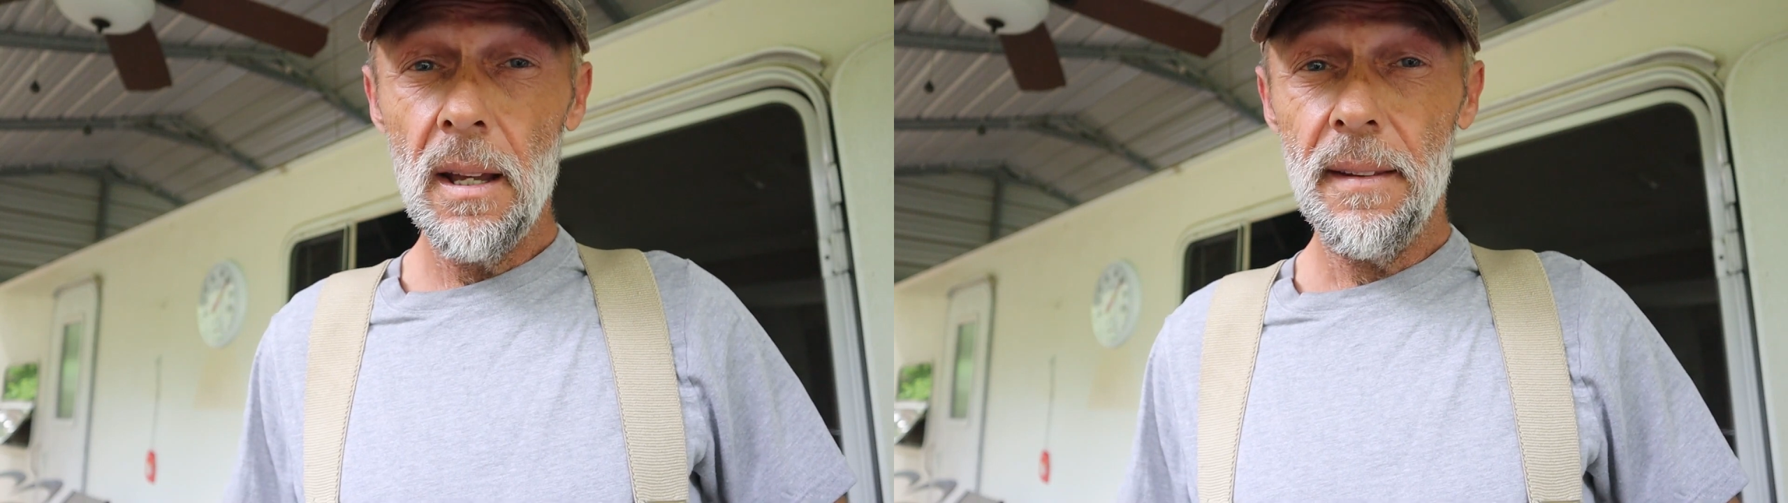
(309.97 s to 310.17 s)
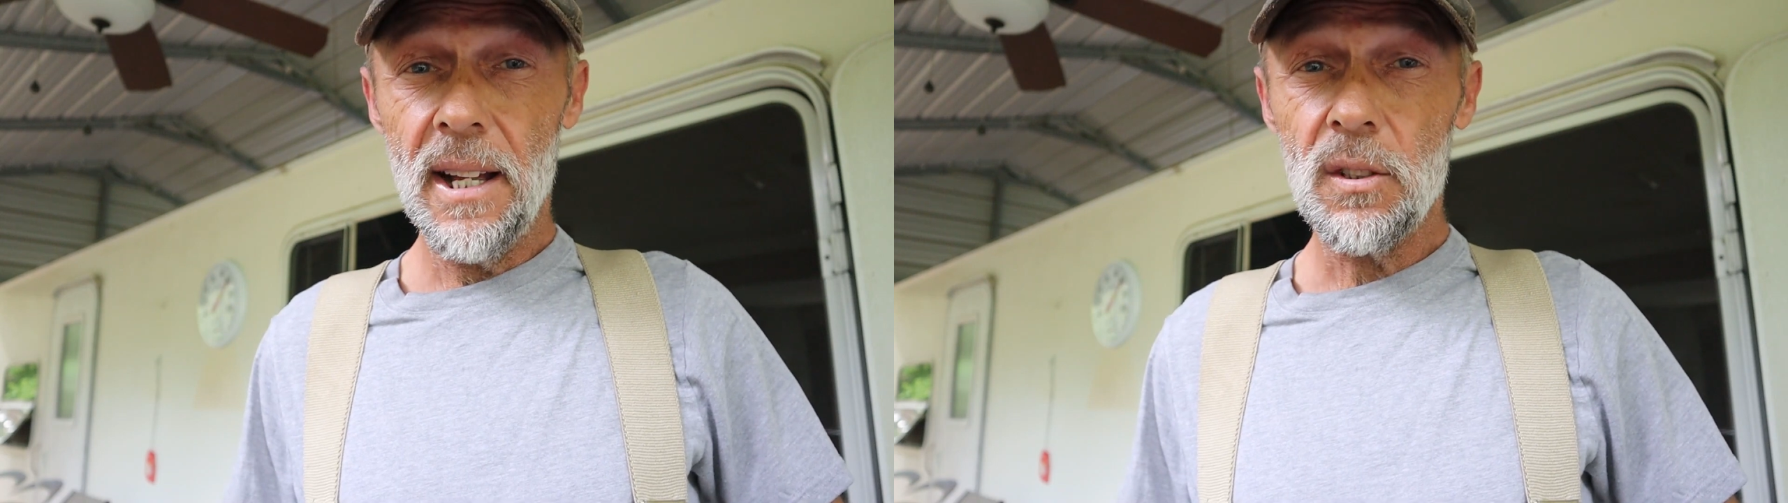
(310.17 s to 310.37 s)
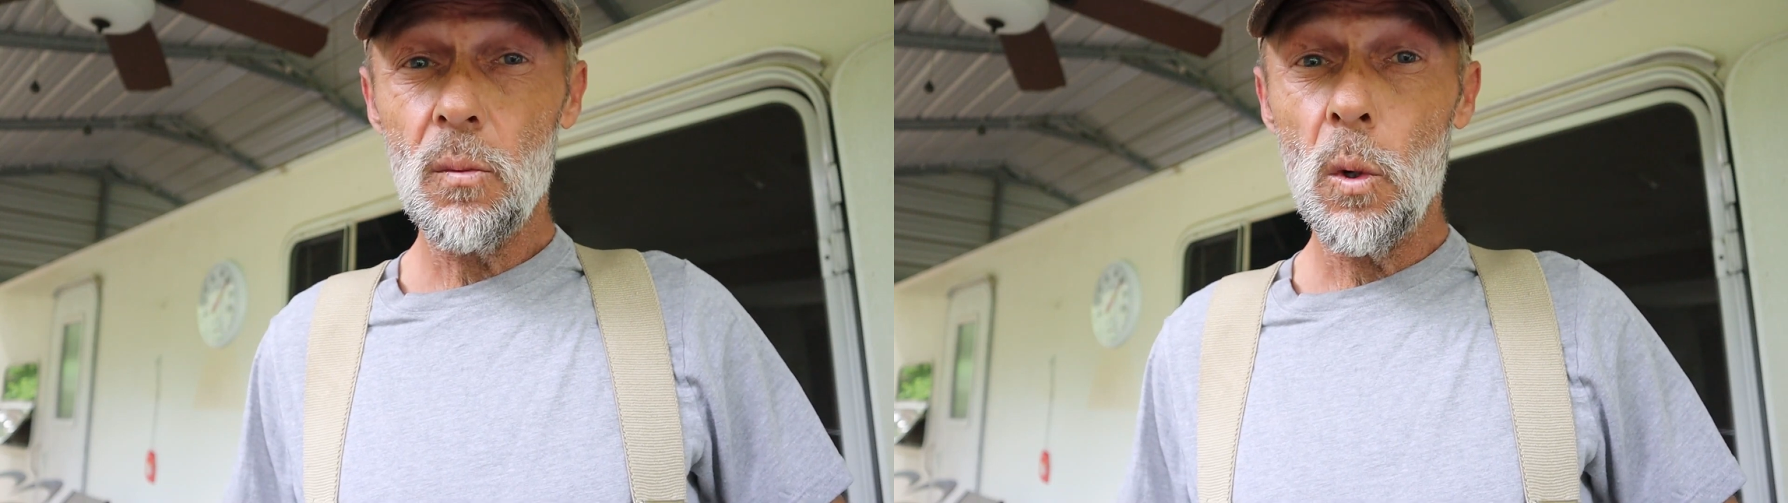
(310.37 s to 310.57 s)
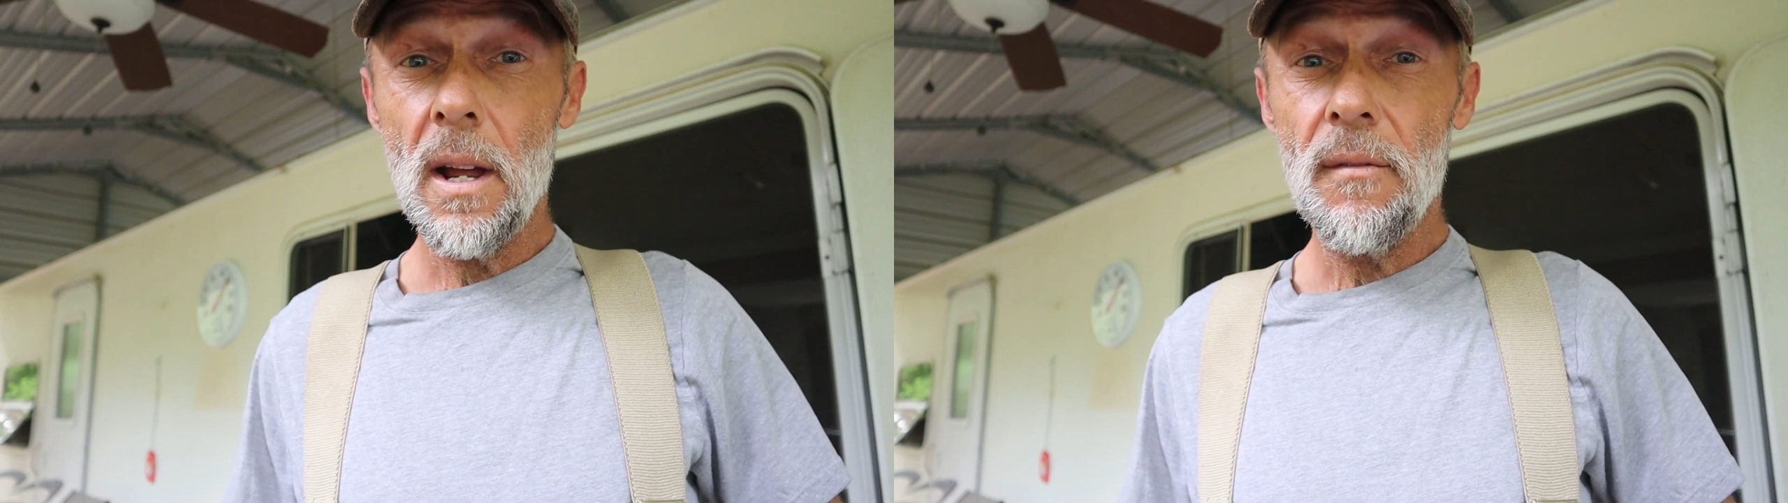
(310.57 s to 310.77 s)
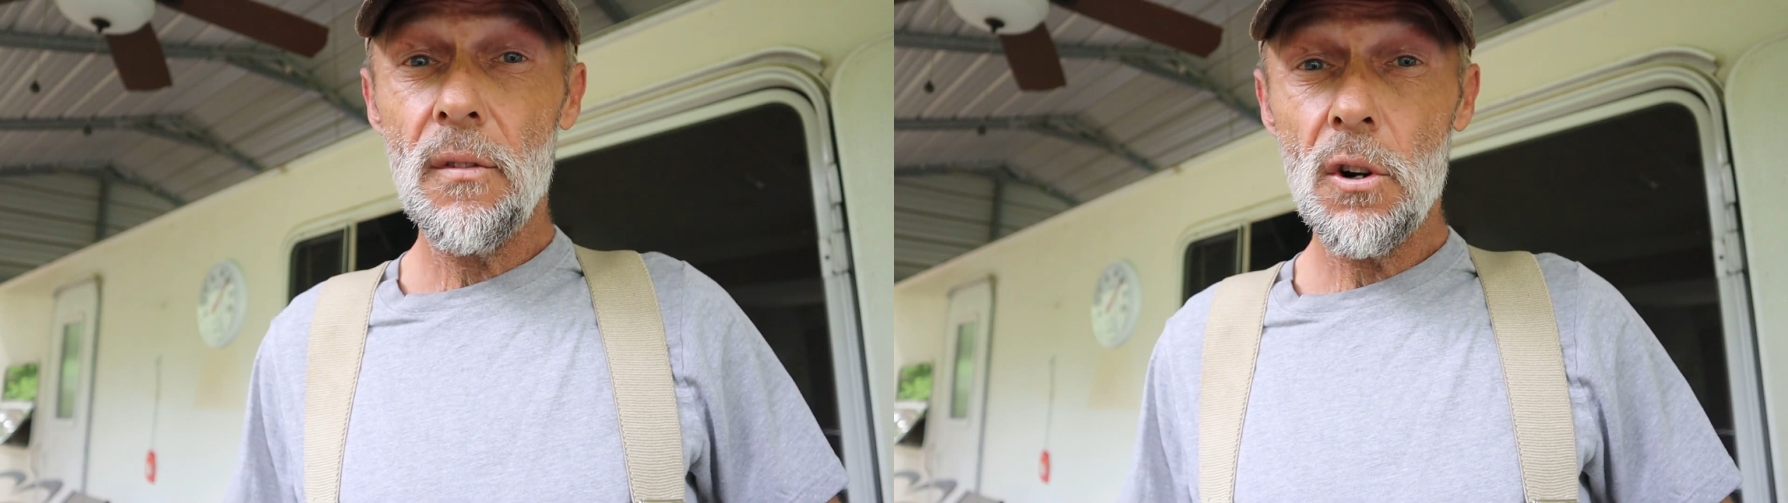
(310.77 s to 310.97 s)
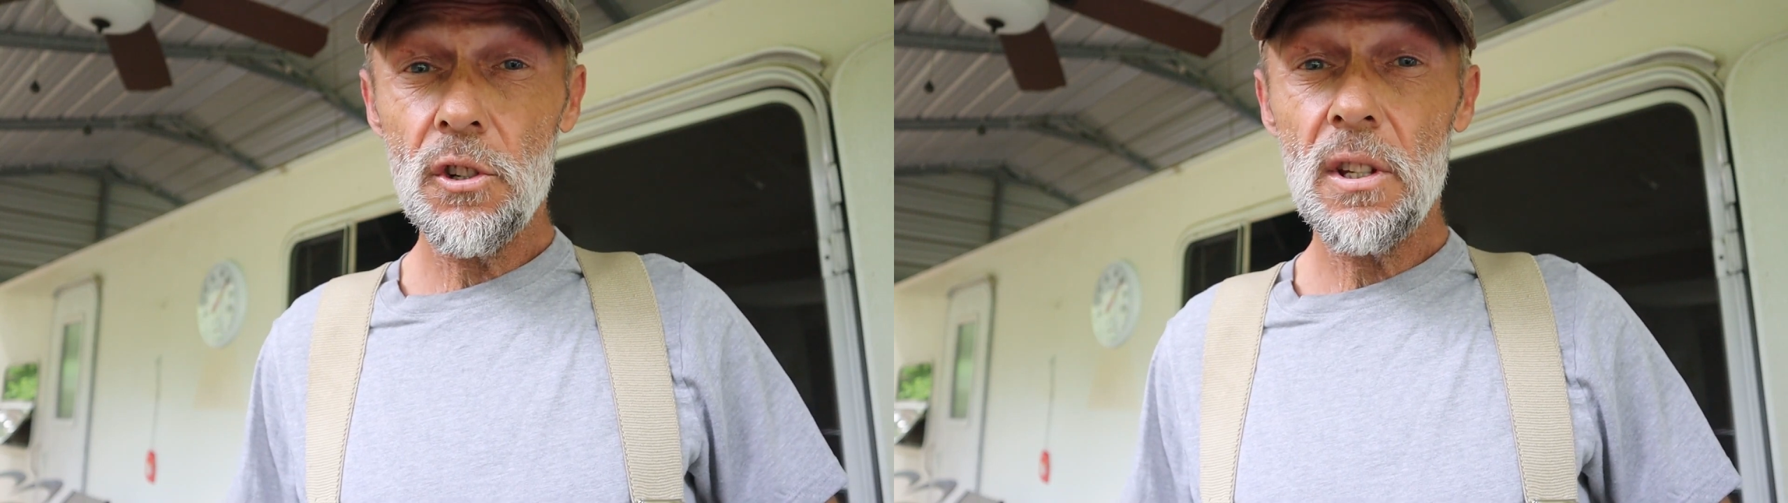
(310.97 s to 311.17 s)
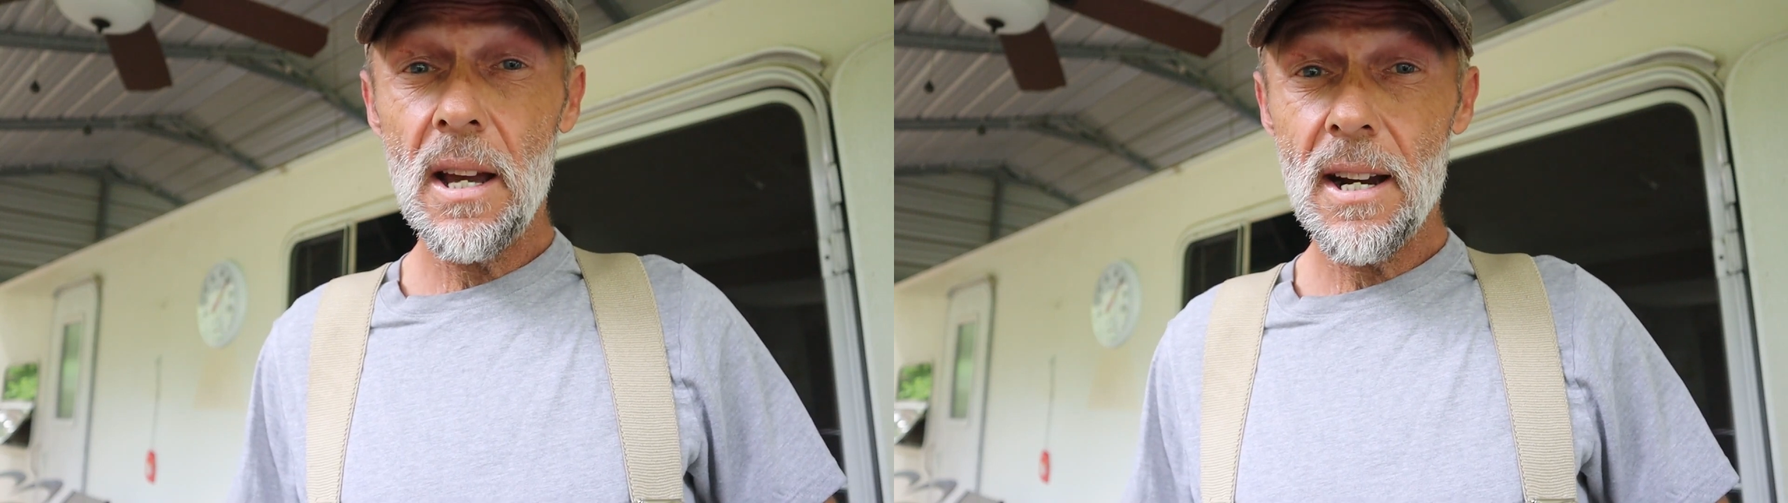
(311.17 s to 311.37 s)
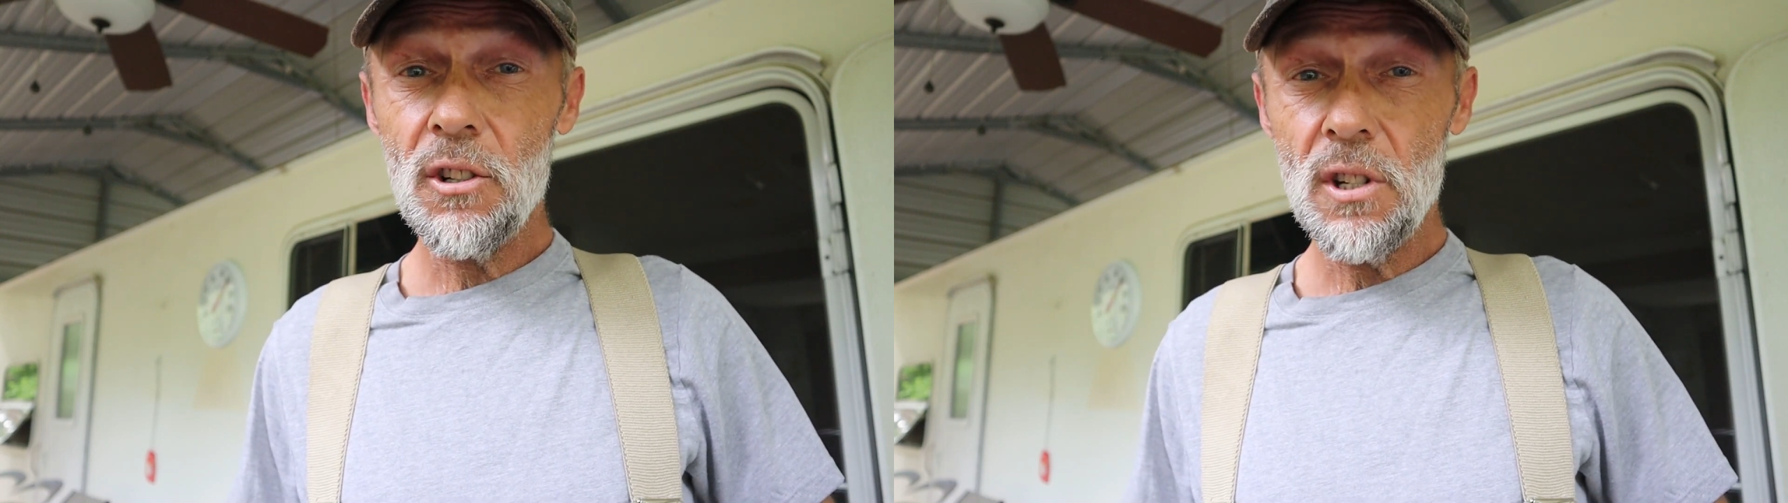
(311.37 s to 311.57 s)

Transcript: And that's when I first got a